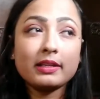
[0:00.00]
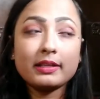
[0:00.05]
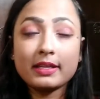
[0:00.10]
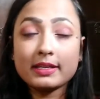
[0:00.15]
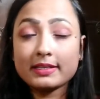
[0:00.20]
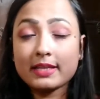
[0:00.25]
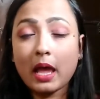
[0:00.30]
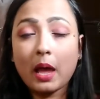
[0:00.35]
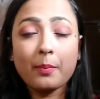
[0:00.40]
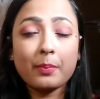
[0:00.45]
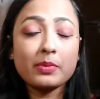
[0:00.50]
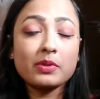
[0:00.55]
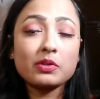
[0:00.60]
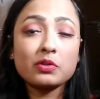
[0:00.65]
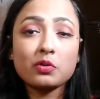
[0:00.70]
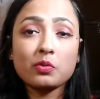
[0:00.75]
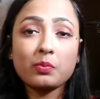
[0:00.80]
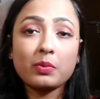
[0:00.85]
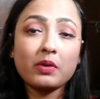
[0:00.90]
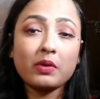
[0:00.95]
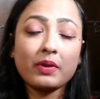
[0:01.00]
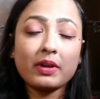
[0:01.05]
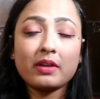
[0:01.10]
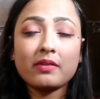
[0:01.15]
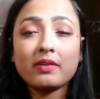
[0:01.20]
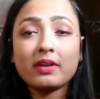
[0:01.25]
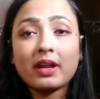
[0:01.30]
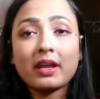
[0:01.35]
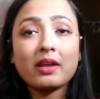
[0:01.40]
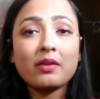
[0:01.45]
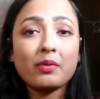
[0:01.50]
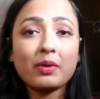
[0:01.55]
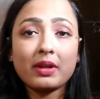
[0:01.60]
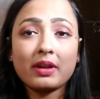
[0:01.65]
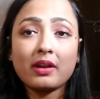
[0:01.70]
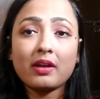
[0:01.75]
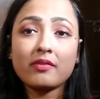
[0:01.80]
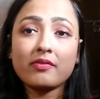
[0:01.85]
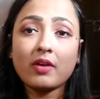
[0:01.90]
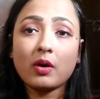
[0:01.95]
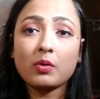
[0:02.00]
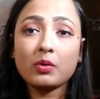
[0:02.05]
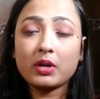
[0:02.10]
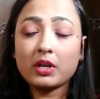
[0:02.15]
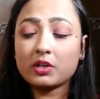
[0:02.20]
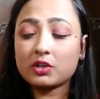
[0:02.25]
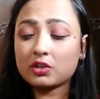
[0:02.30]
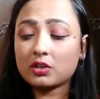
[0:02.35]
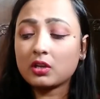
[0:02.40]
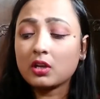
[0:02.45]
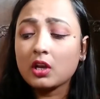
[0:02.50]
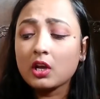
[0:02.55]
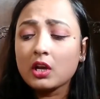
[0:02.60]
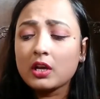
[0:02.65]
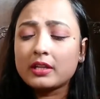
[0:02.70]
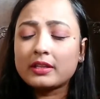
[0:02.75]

this happens to me whenever I wear a foundation.